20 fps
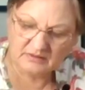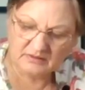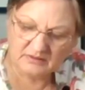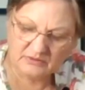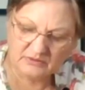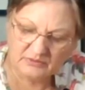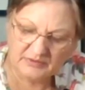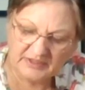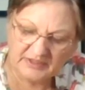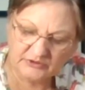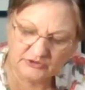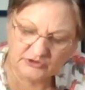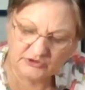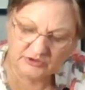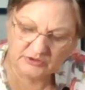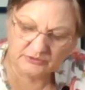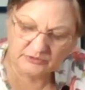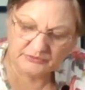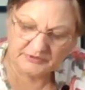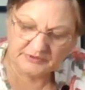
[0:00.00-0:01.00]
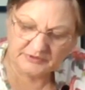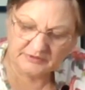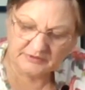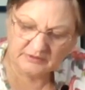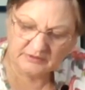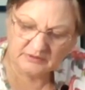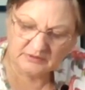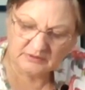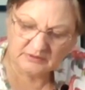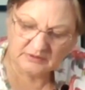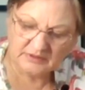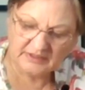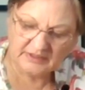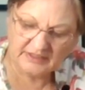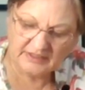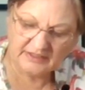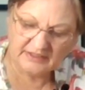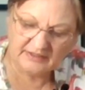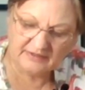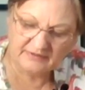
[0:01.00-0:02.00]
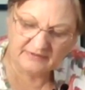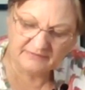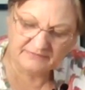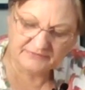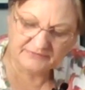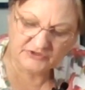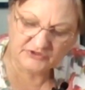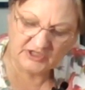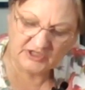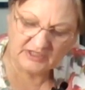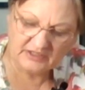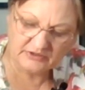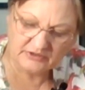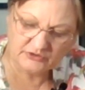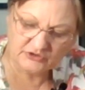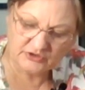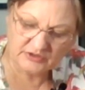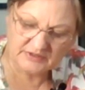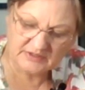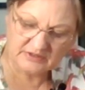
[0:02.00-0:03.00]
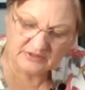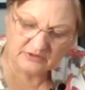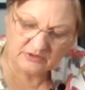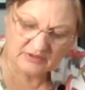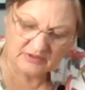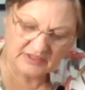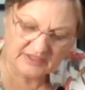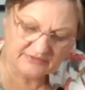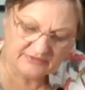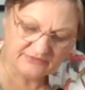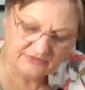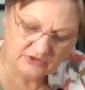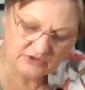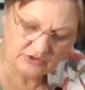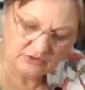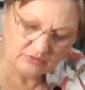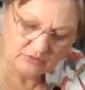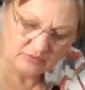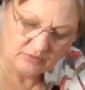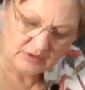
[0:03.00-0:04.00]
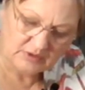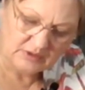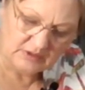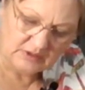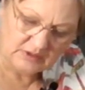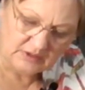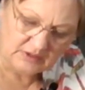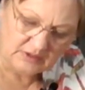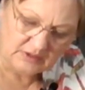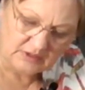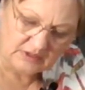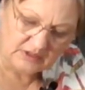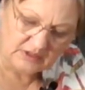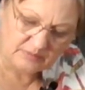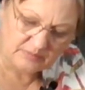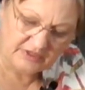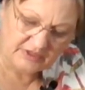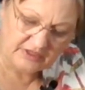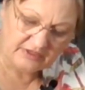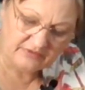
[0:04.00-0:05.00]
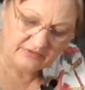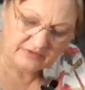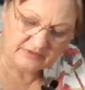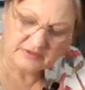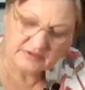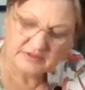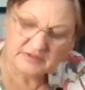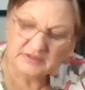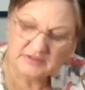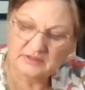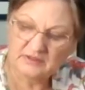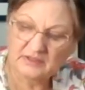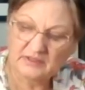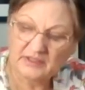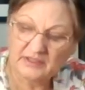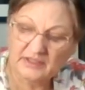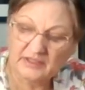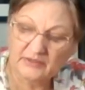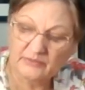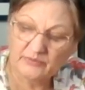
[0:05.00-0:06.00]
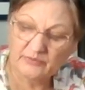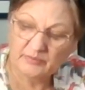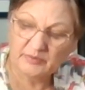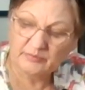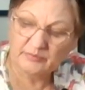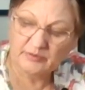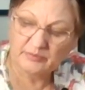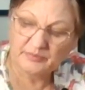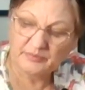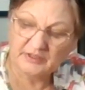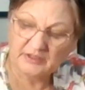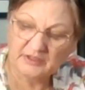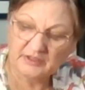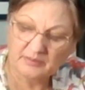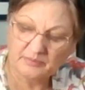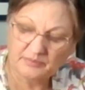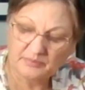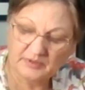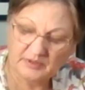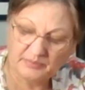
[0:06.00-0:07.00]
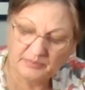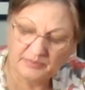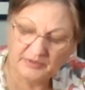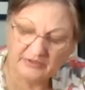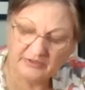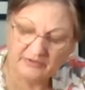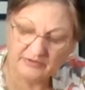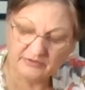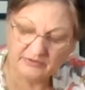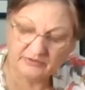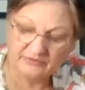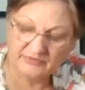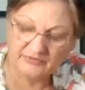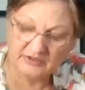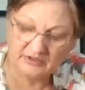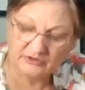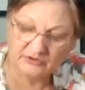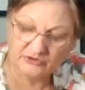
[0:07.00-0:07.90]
grandchildren have challenges in their life too. And parents, I remember being a parent of young